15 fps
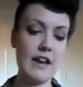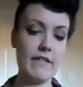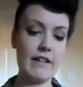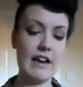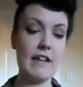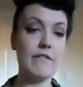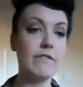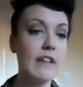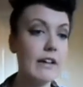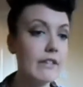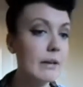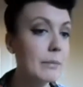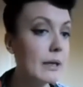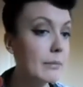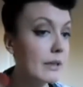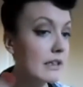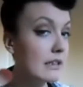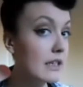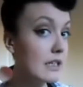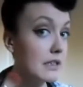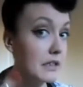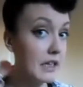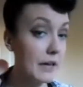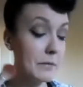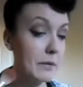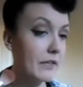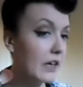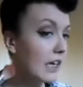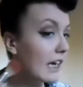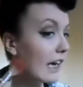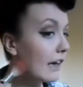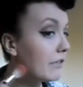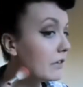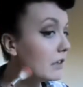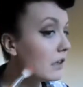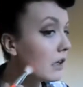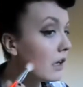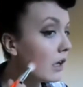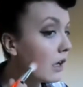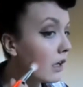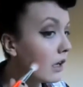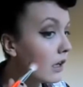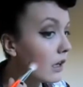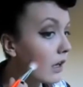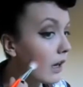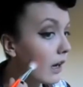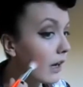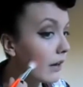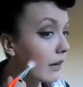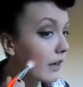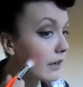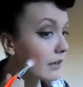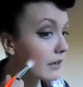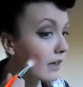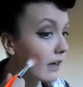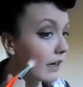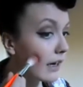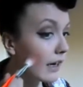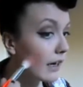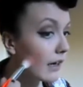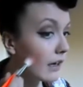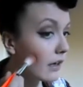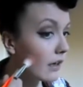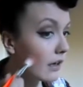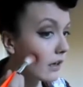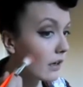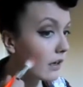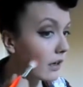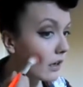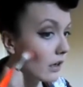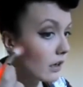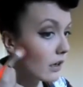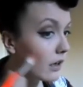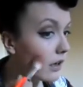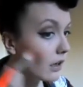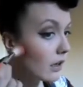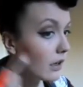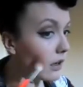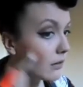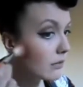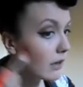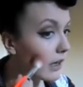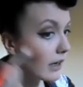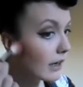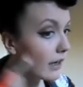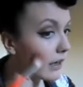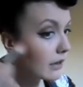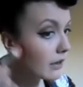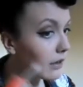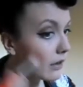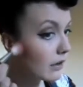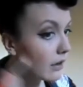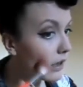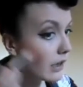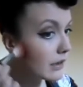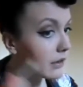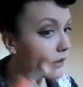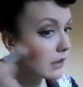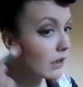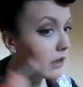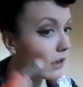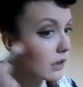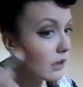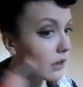Very, very pigmented, so you have to be very careful. I'm going to start here and work it into the hollows.